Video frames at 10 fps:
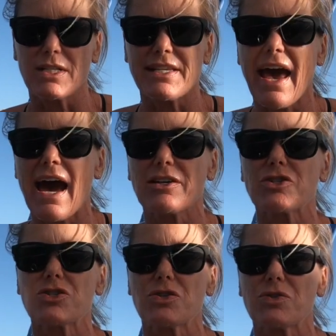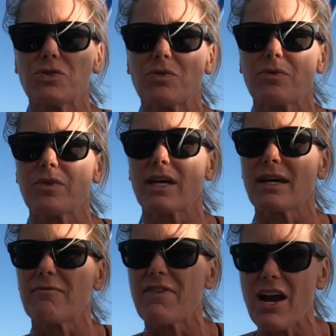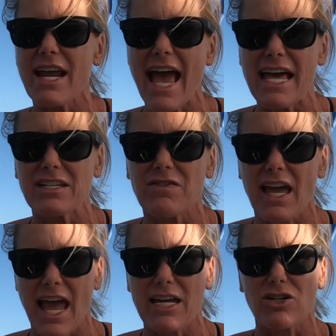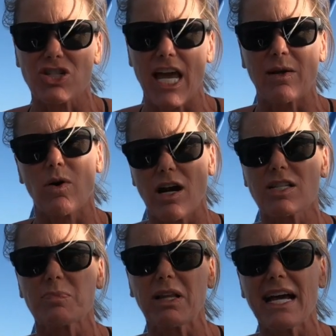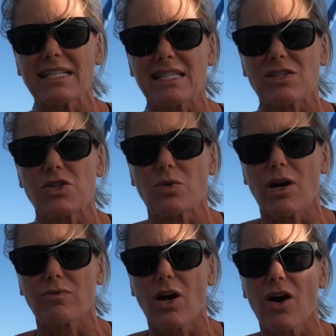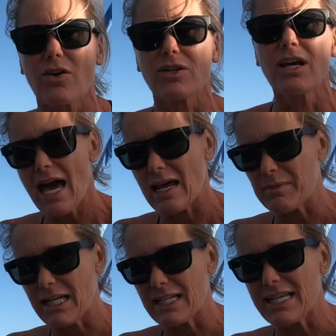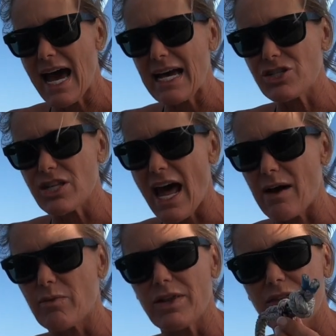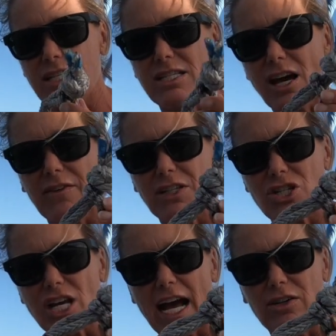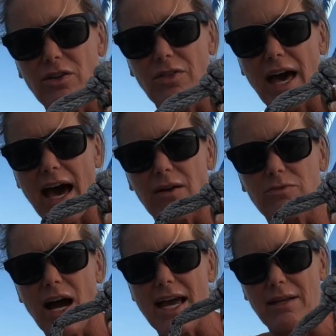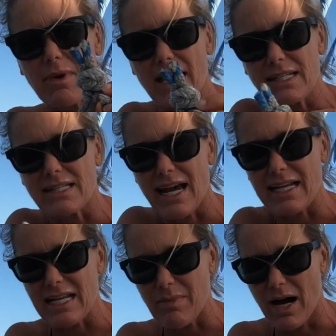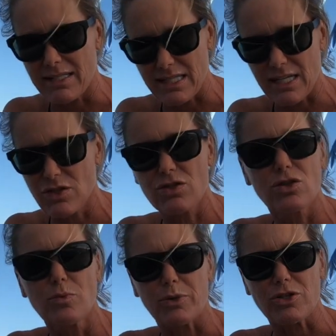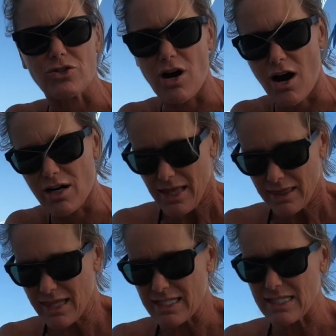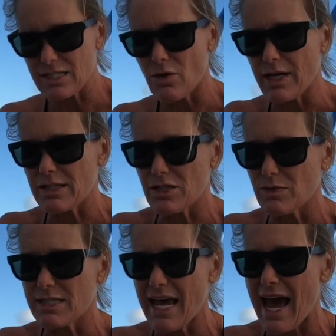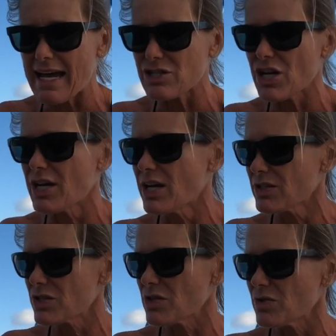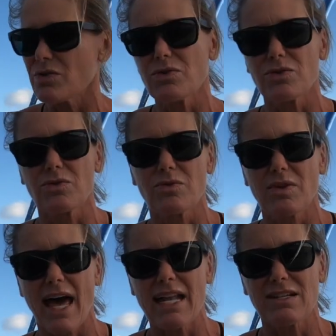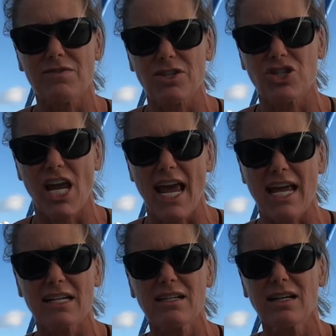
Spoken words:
attach to the very end of the anchor chain where our splice is to our rode, and I'm going to attach that with this softy shackle that Ryan made. It's Dyneema, it's like super strong. This is going to attach to the end of the chain